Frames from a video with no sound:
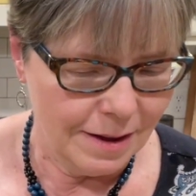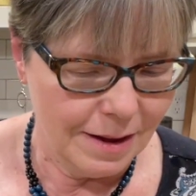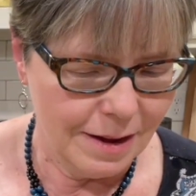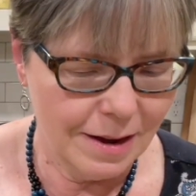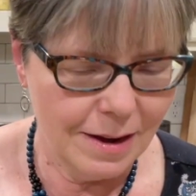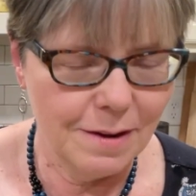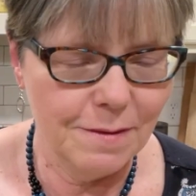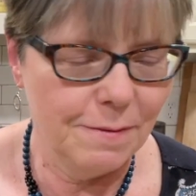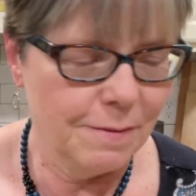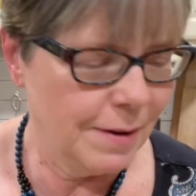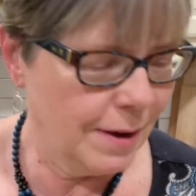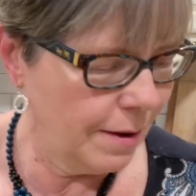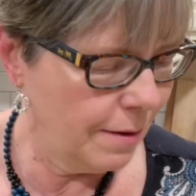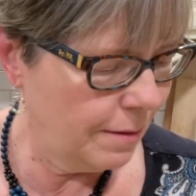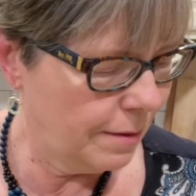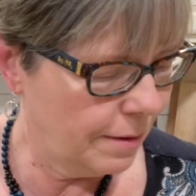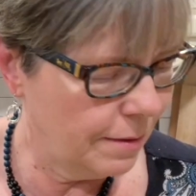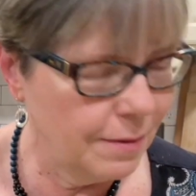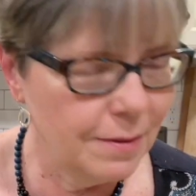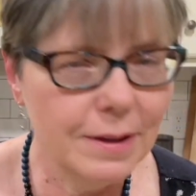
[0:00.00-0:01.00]
I
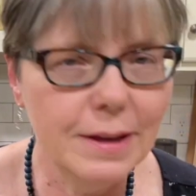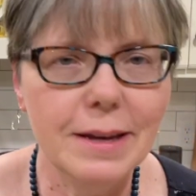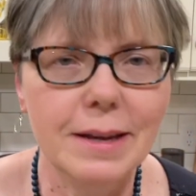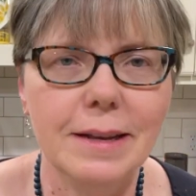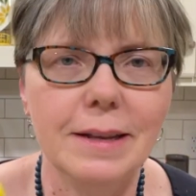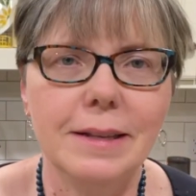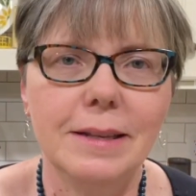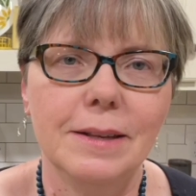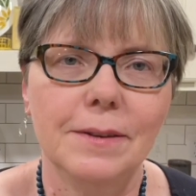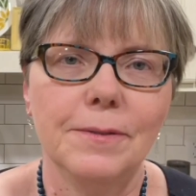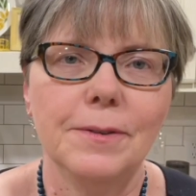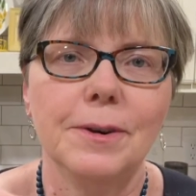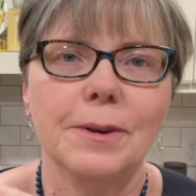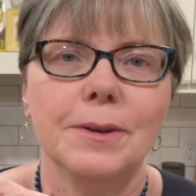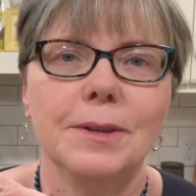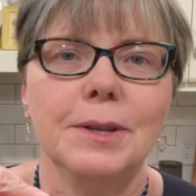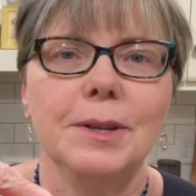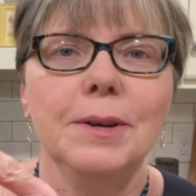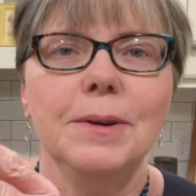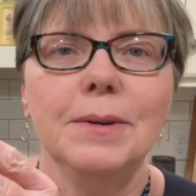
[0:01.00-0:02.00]
found this for
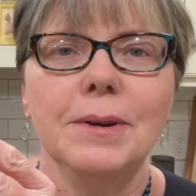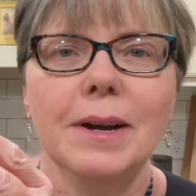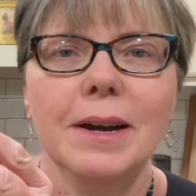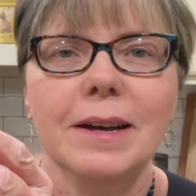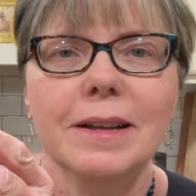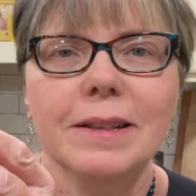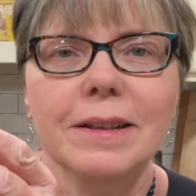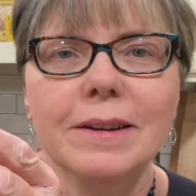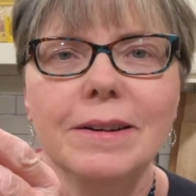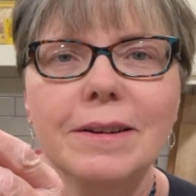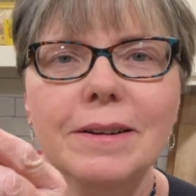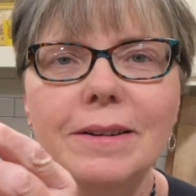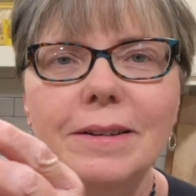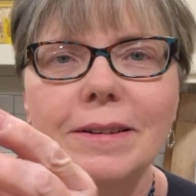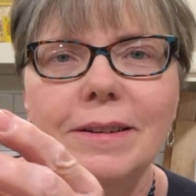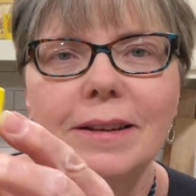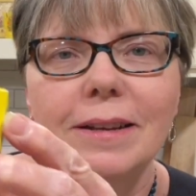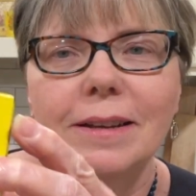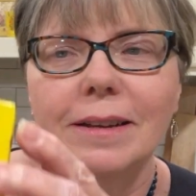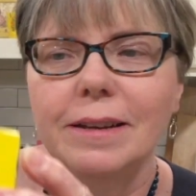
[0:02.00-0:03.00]
$2.
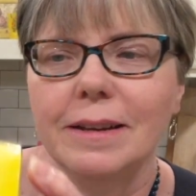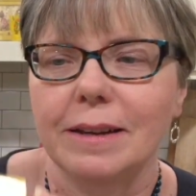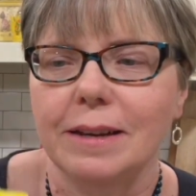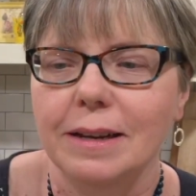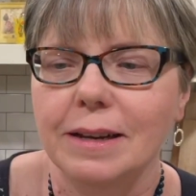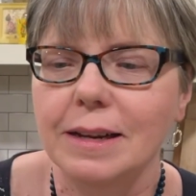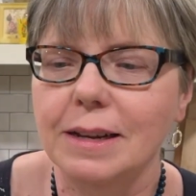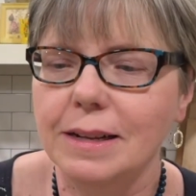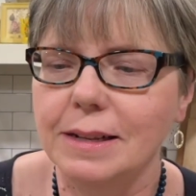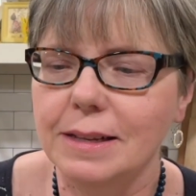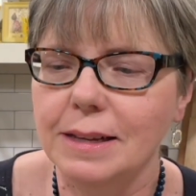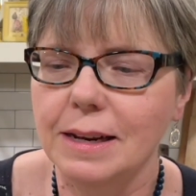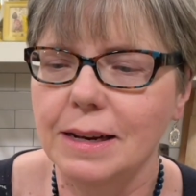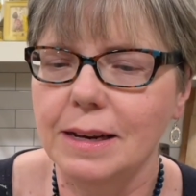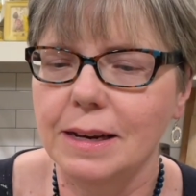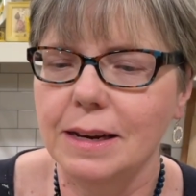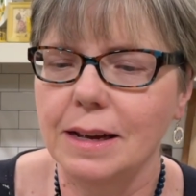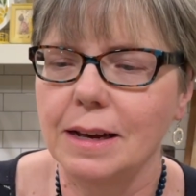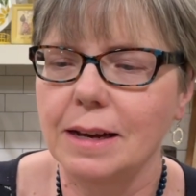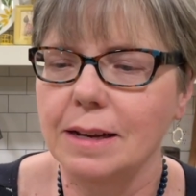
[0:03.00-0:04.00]
It's an,
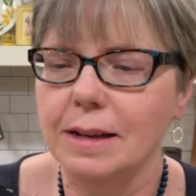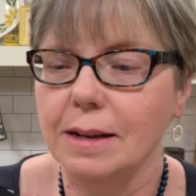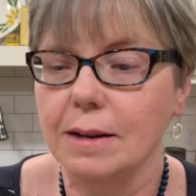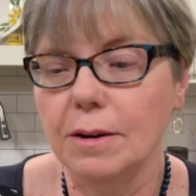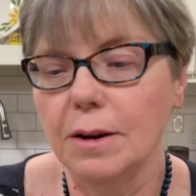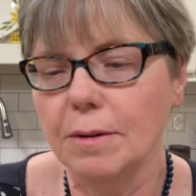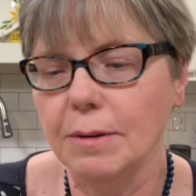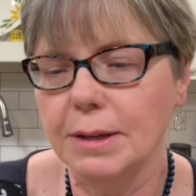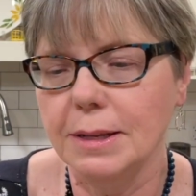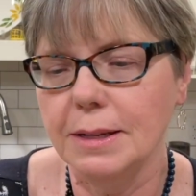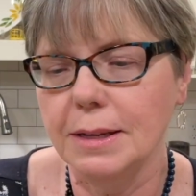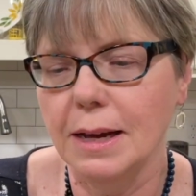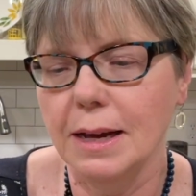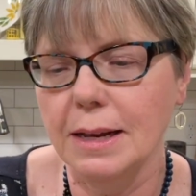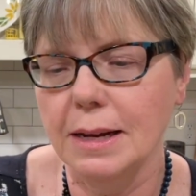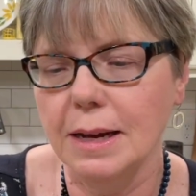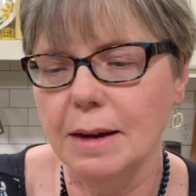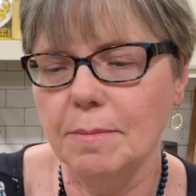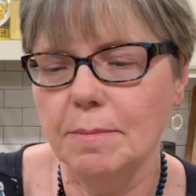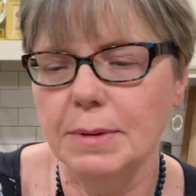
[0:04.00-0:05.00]
no, it's
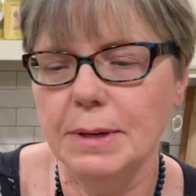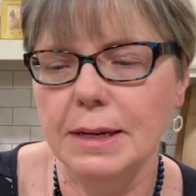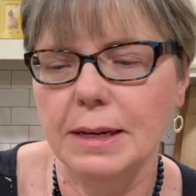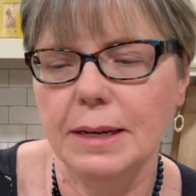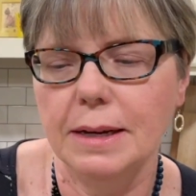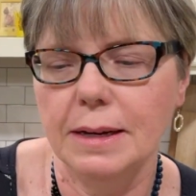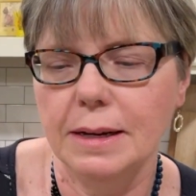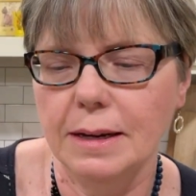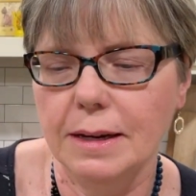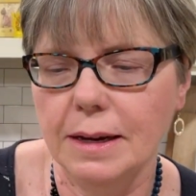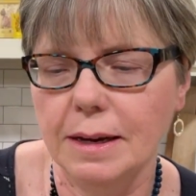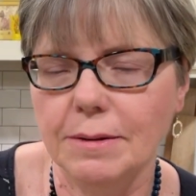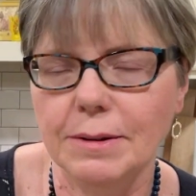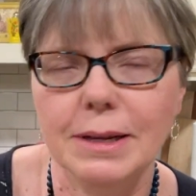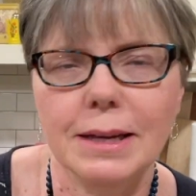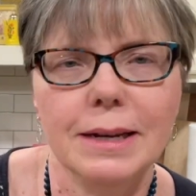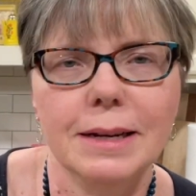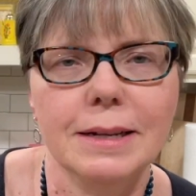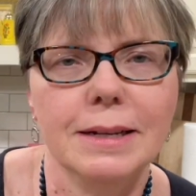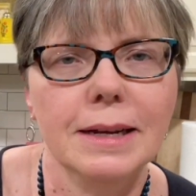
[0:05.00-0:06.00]
not empty. I was
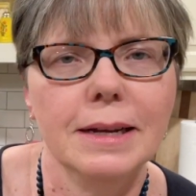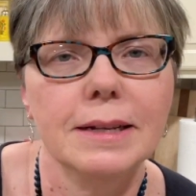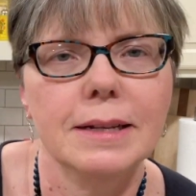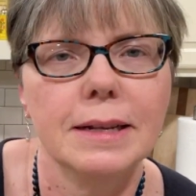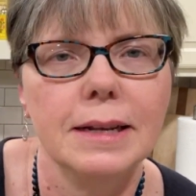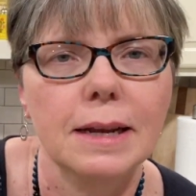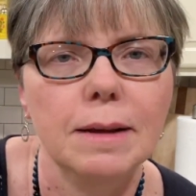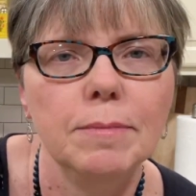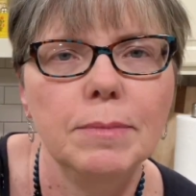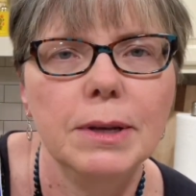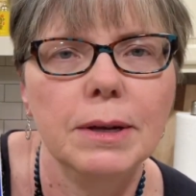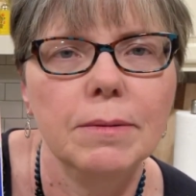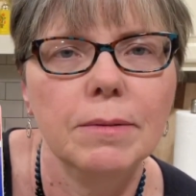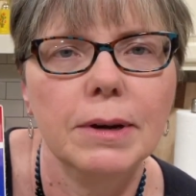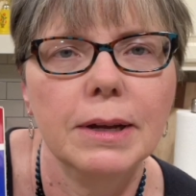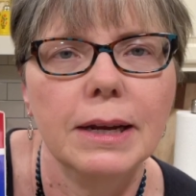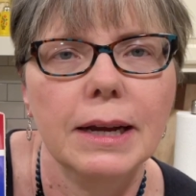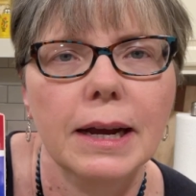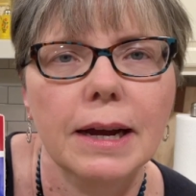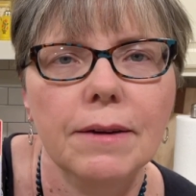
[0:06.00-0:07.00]
going to say it's an empty
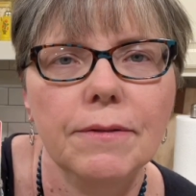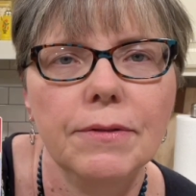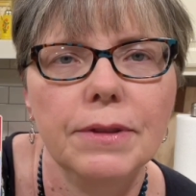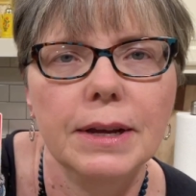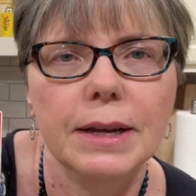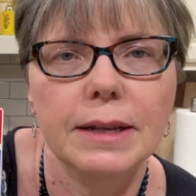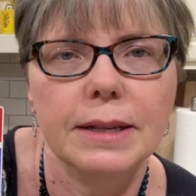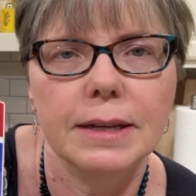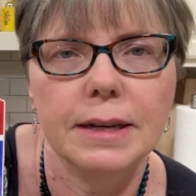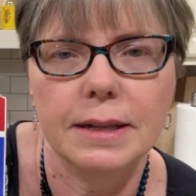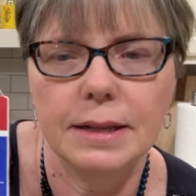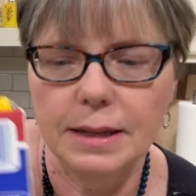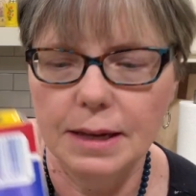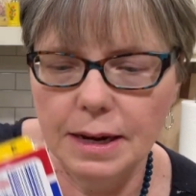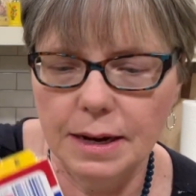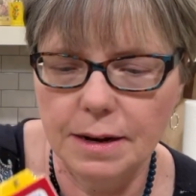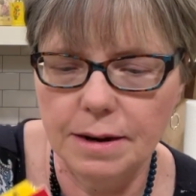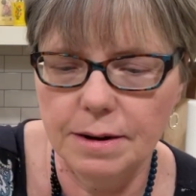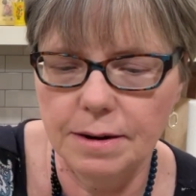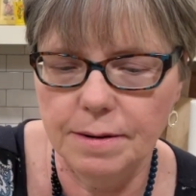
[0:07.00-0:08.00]
one. I have these in
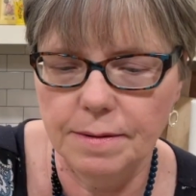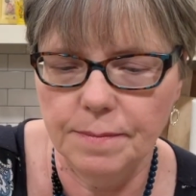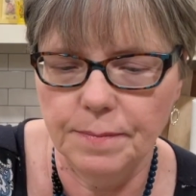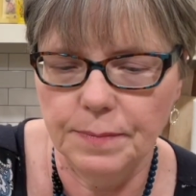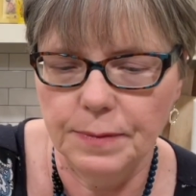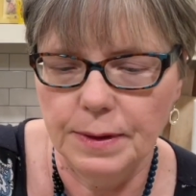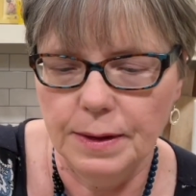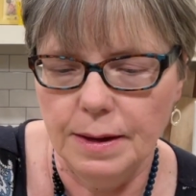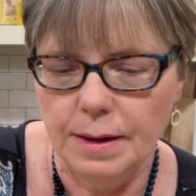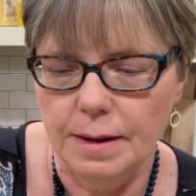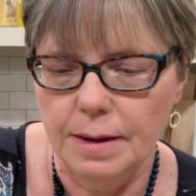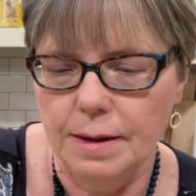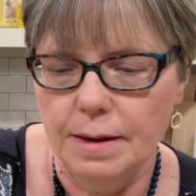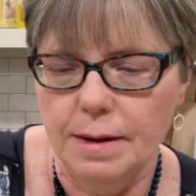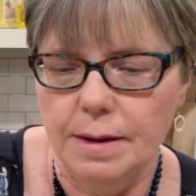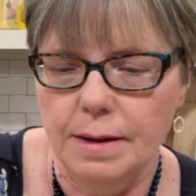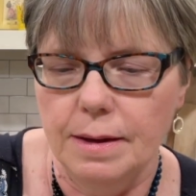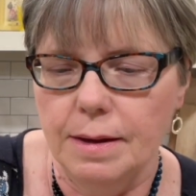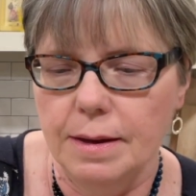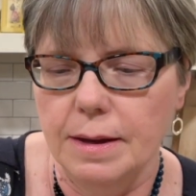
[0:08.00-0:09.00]
there.
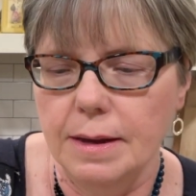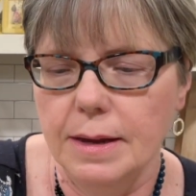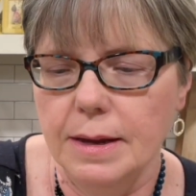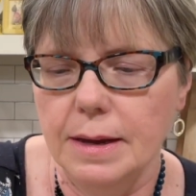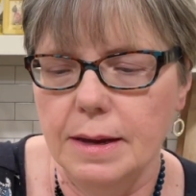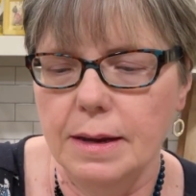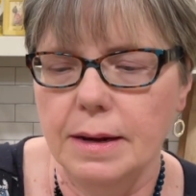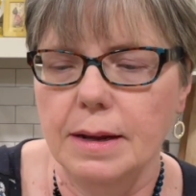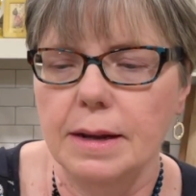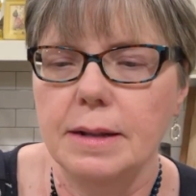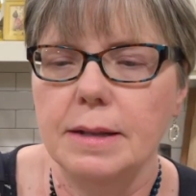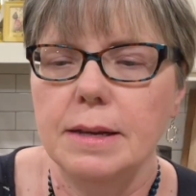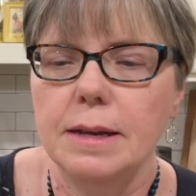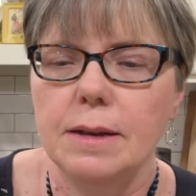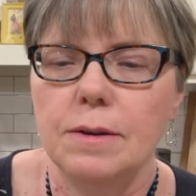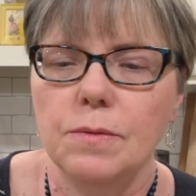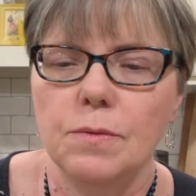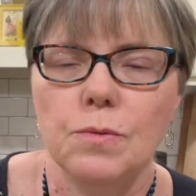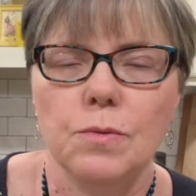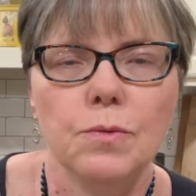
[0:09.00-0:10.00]
And it's
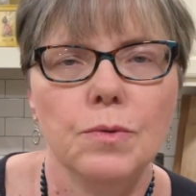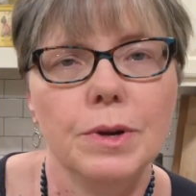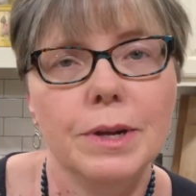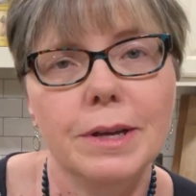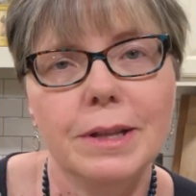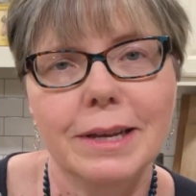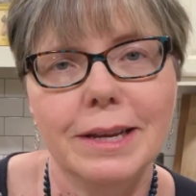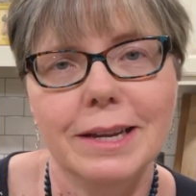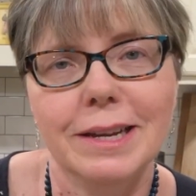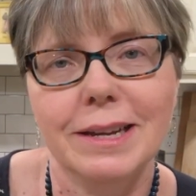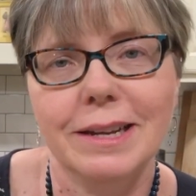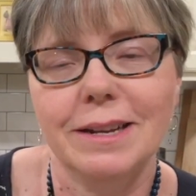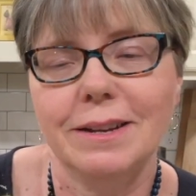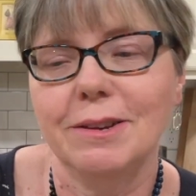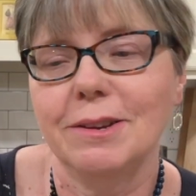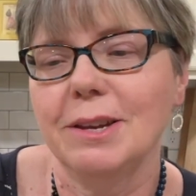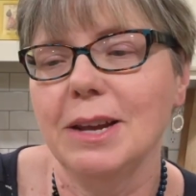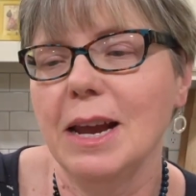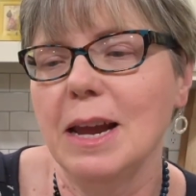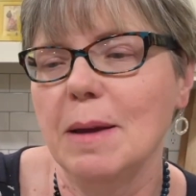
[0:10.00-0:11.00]
in really good
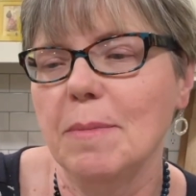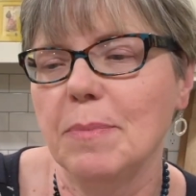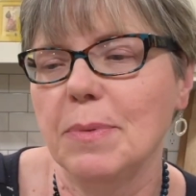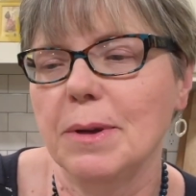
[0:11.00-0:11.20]
shape.